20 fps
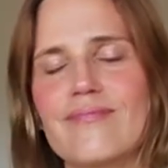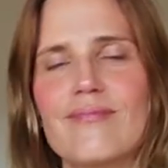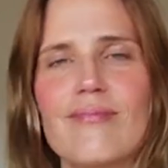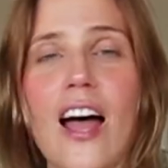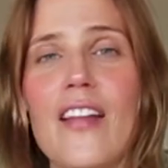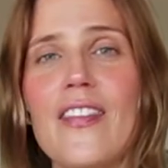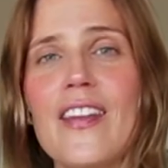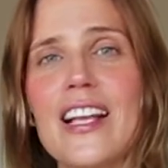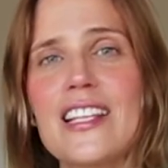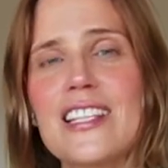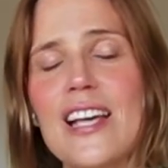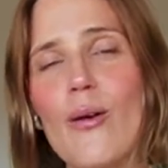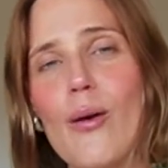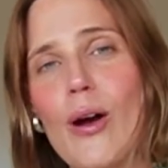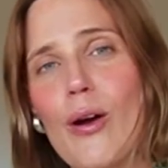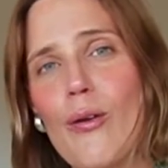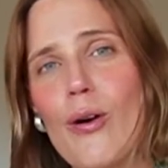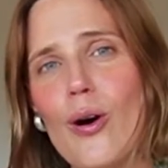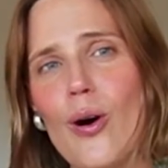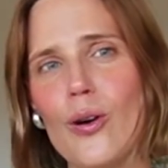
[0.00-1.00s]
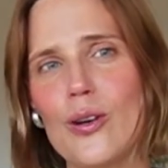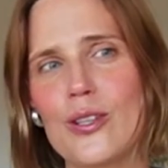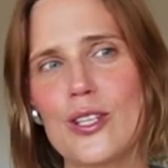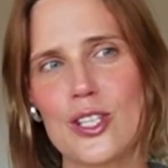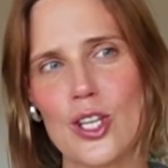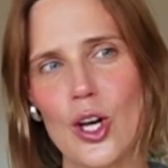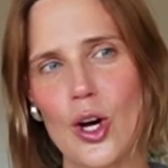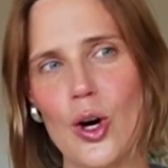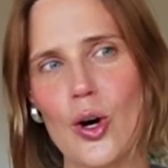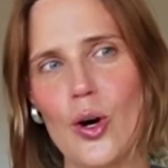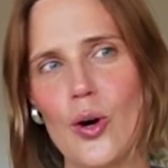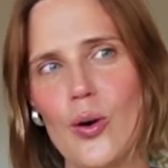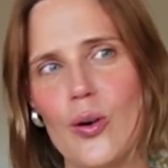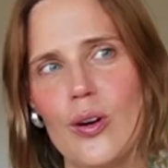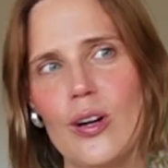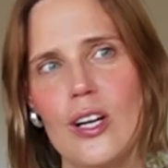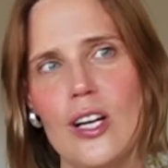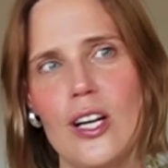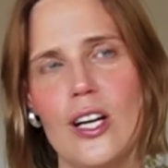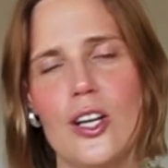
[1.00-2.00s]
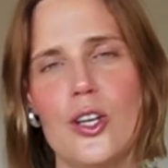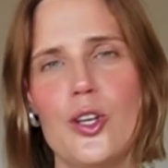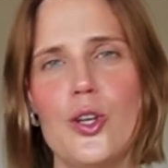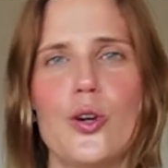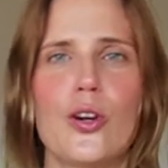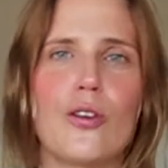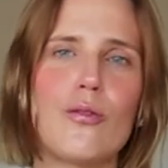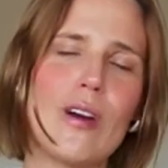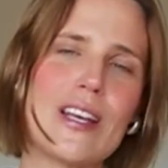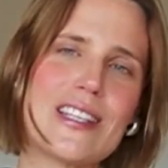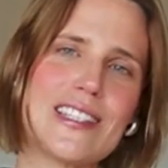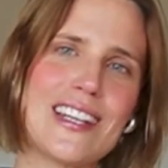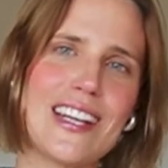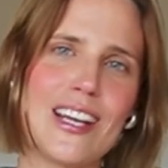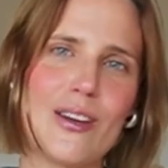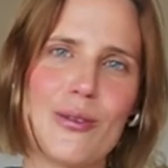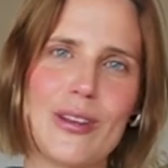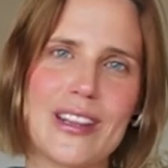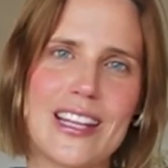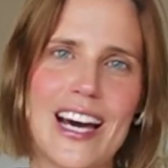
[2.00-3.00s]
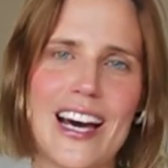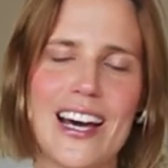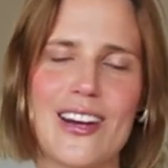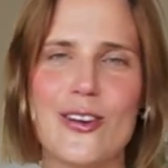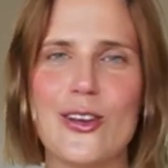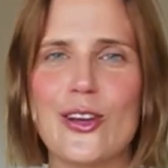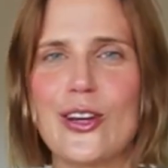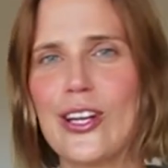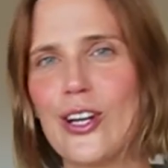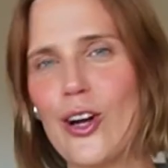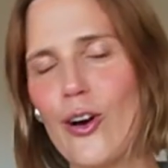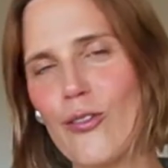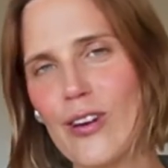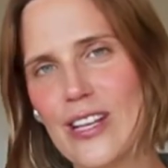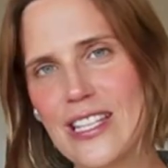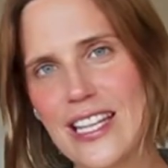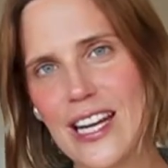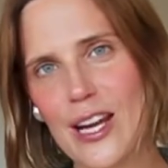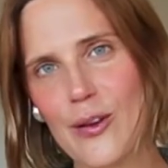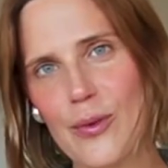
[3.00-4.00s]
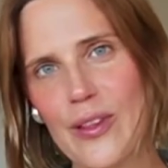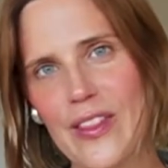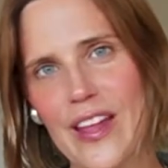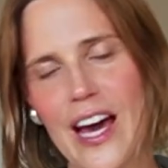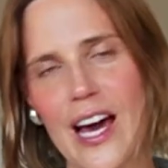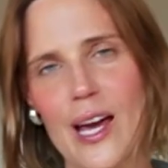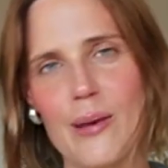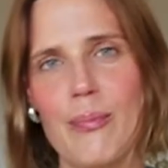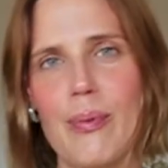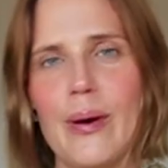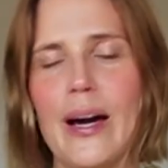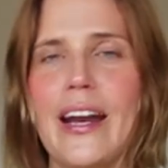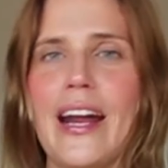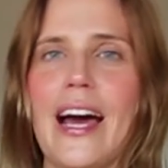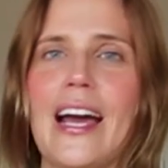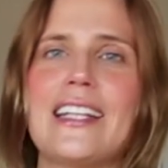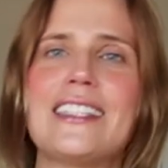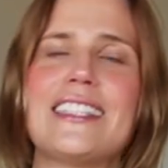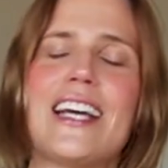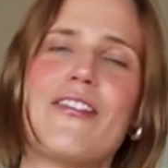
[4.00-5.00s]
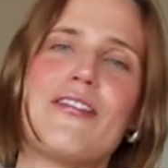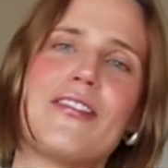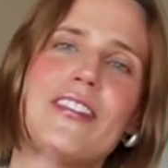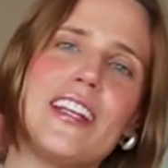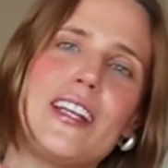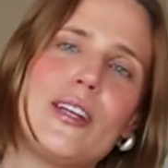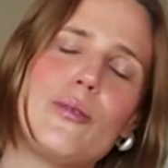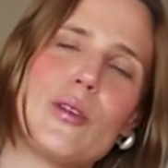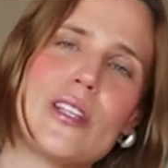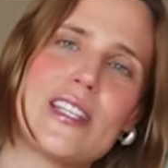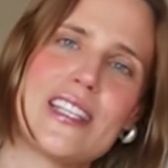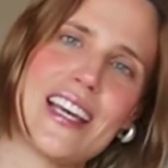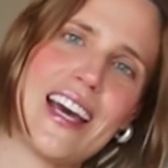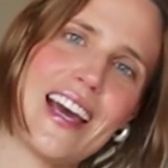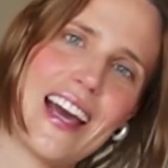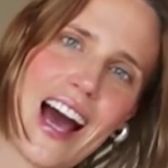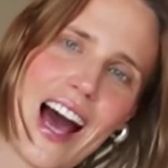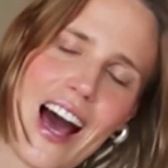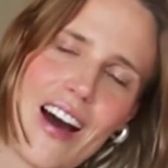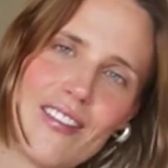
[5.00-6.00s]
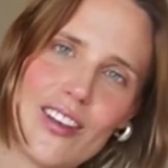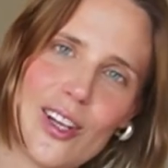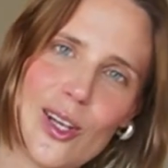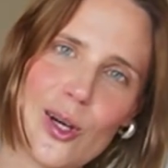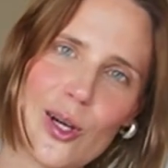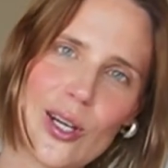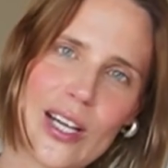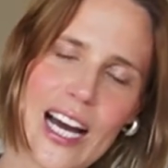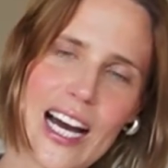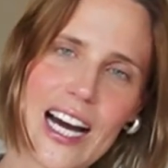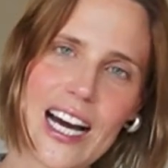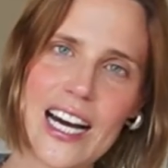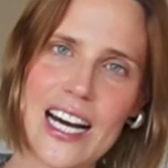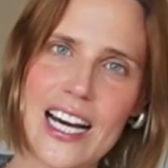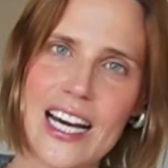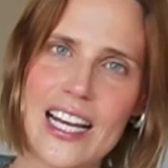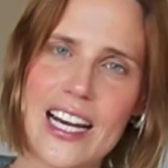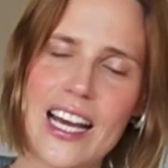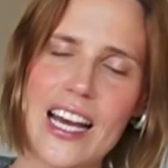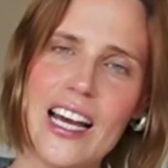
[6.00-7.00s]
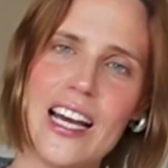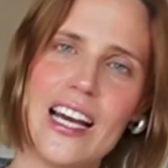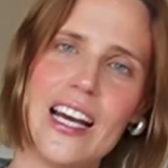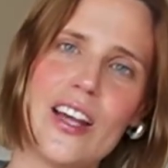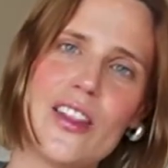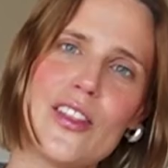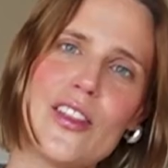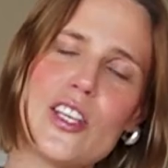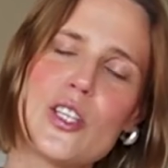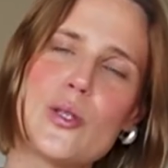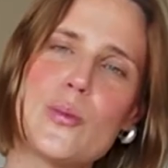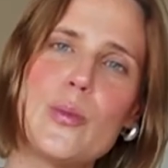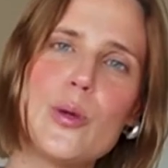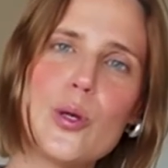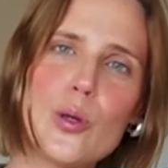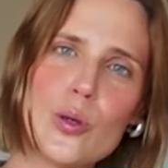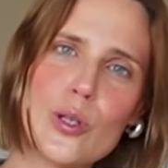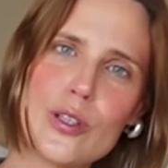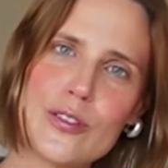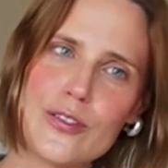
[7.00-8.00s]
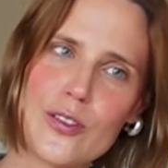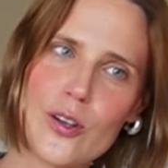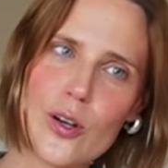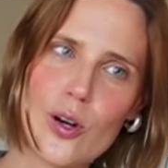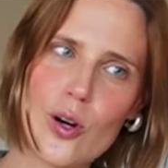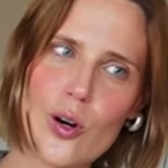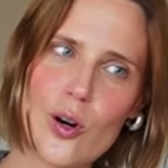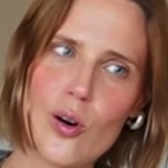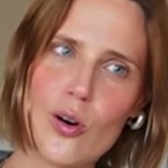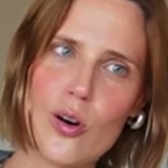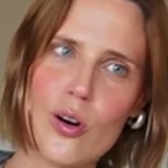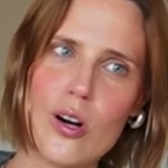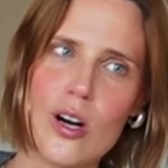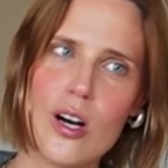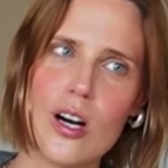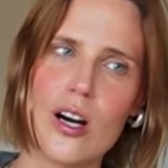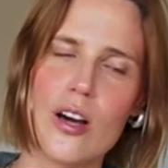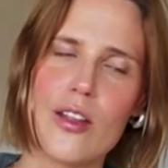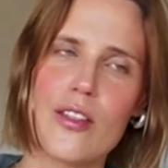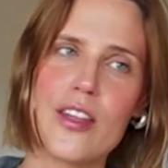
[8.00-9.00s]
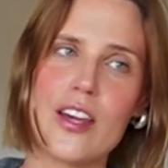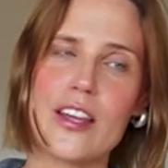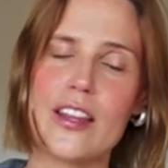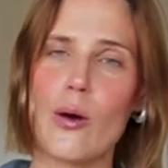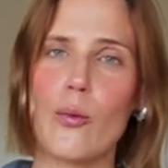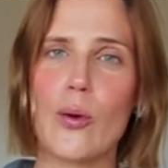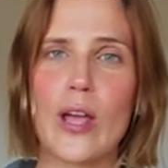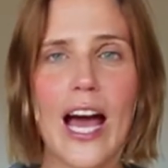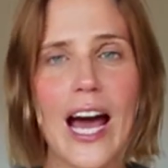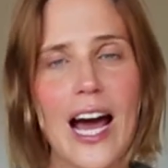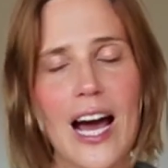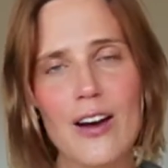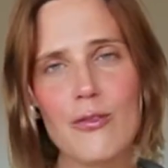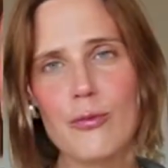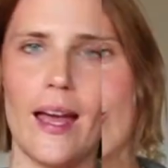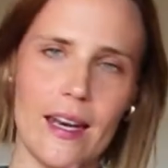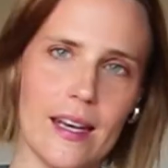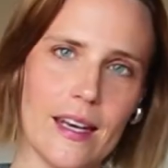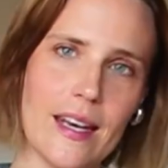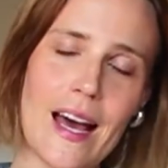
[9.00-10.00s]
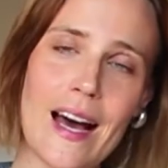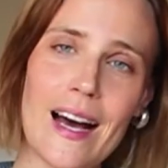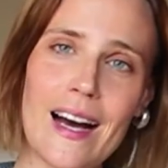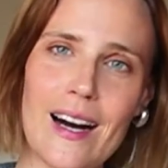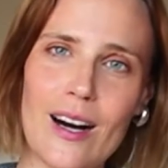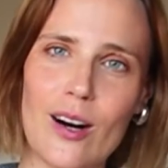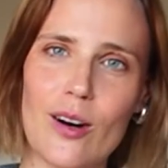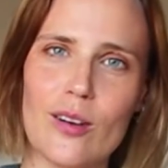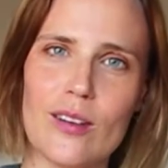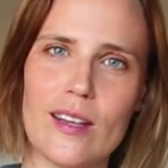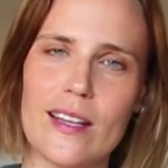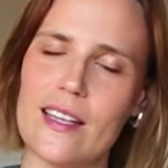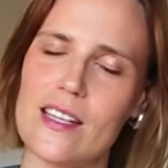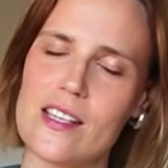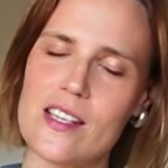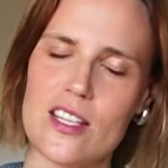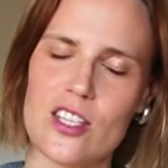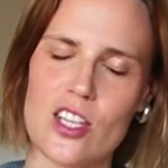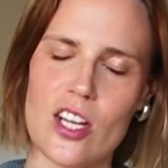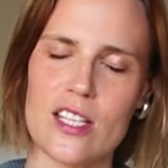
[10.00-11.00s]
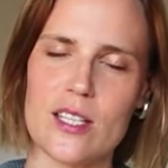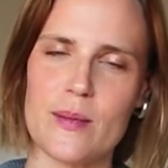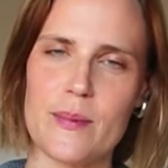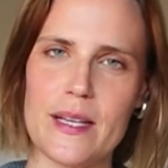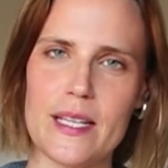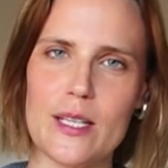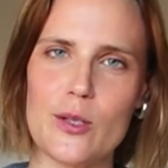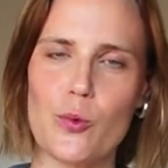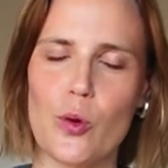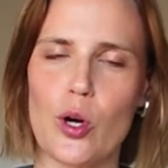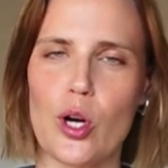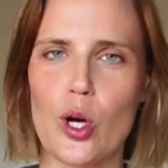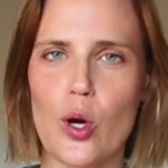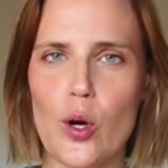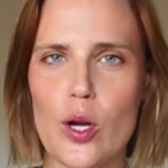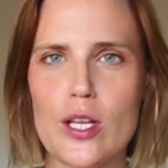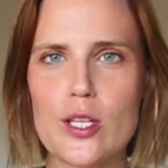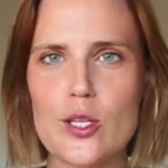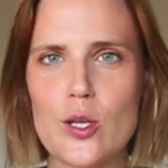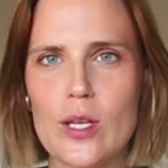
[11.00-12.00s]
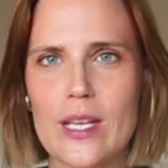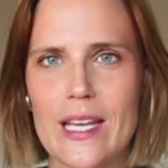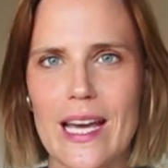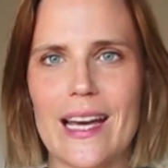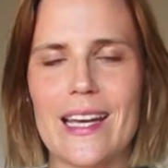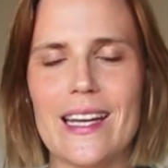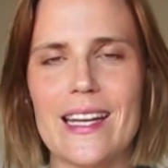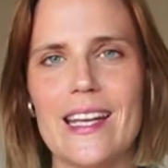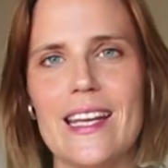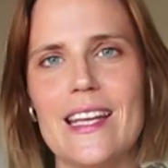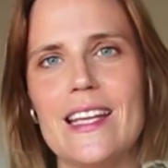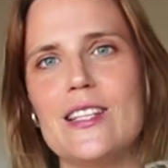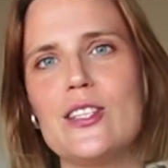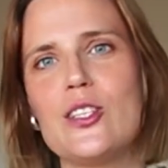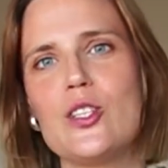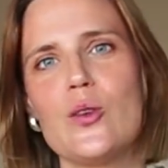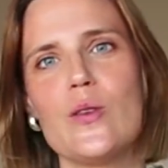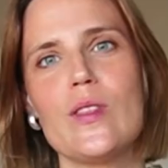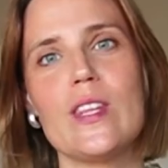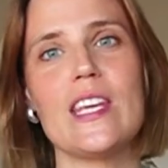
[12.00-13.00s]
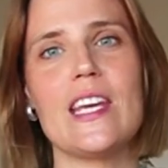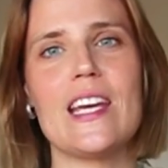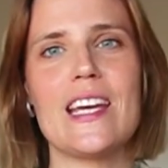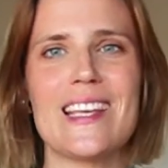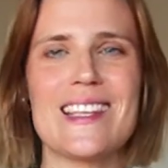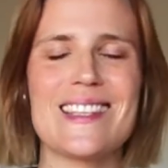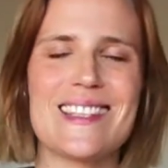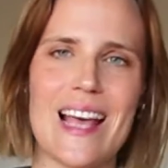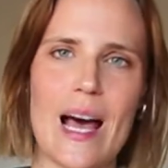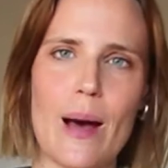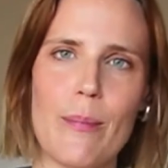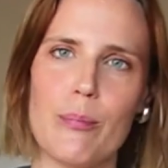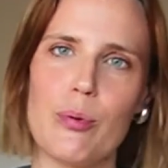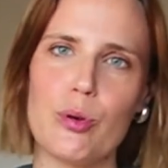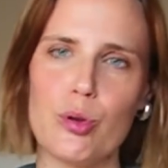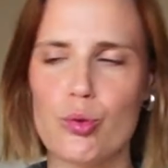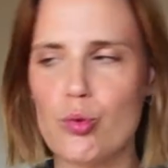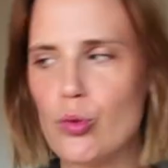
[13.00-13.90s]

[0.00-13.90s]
And that's how I roll. So you can resonate with that or you cannot resonate with that, but I definitely would say have a look at this beautiful thing that we have. And now, ladies and gentlemen, we're going to get into the example